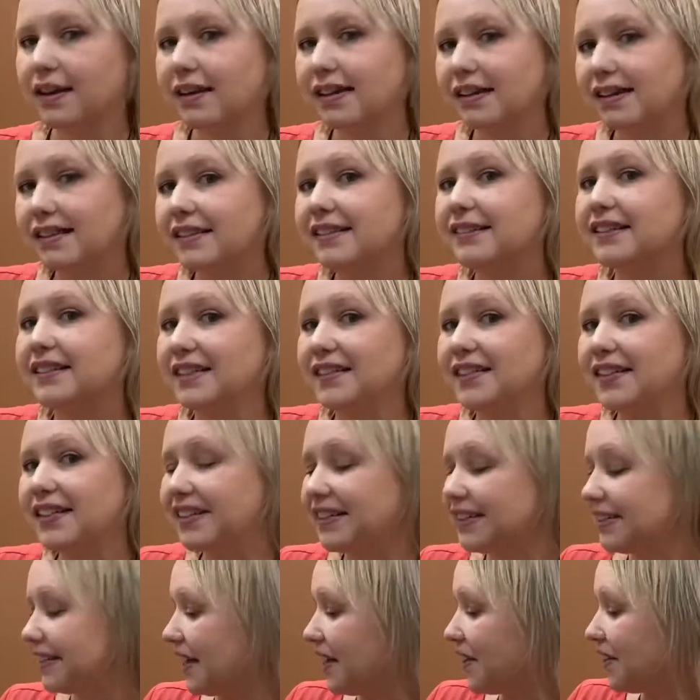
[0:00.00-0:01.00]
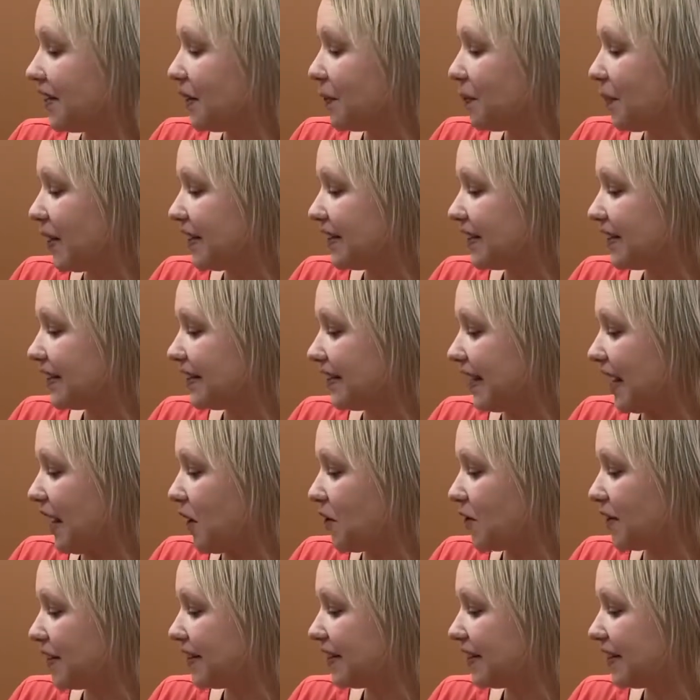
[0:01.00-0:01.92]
Silly Sally went to town,